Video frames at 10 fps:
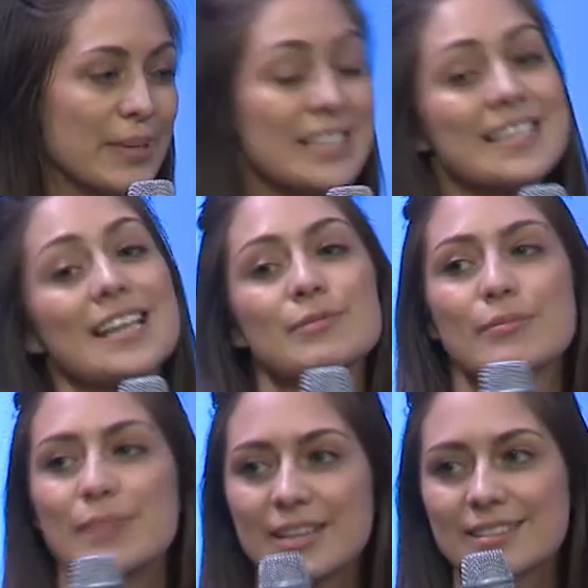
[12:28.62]
because that's what
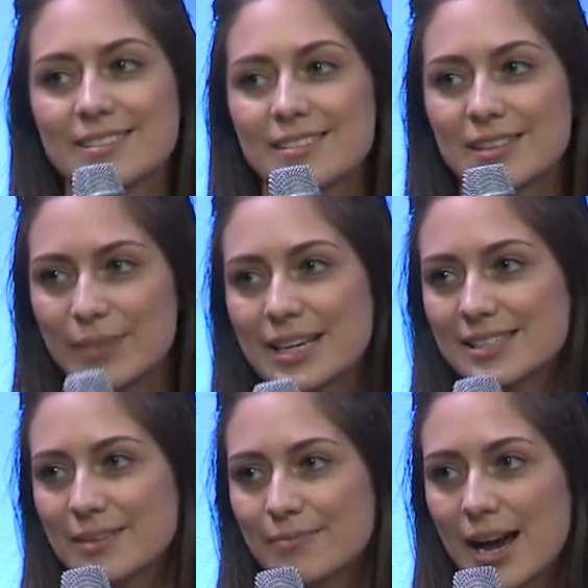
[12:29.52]
makes the
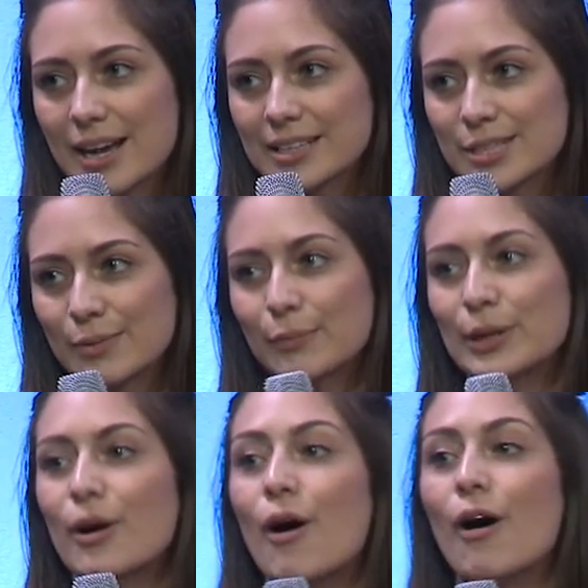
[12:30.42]
biggest impact is when
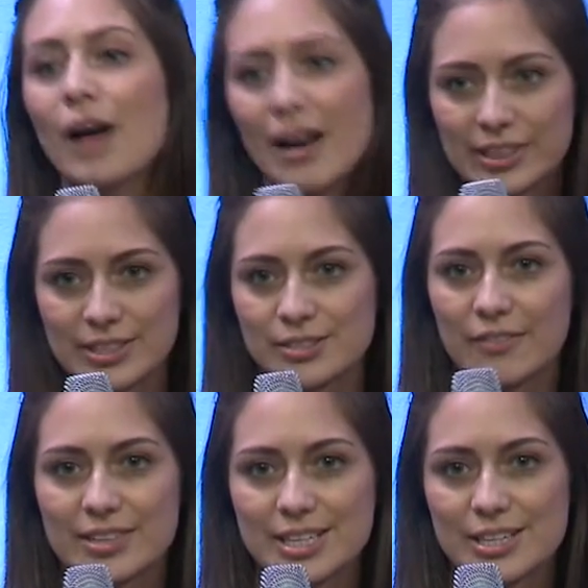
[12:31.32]
we're all having these
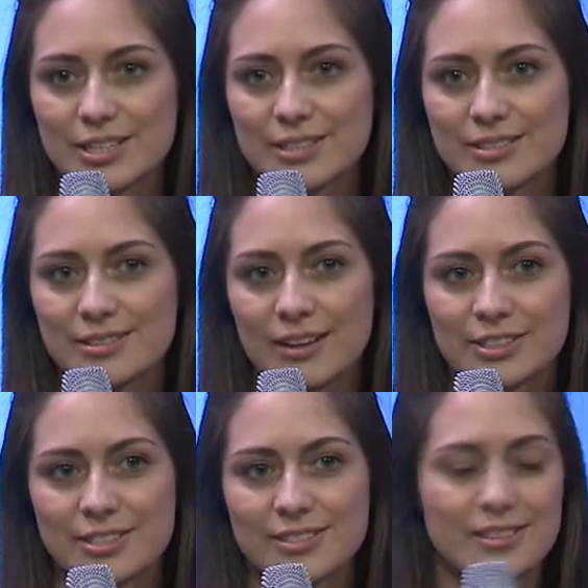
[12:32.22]
conversations, not
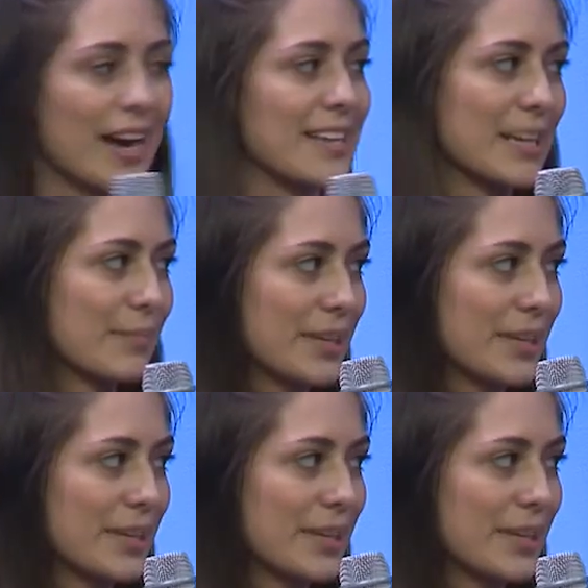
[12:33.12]
just us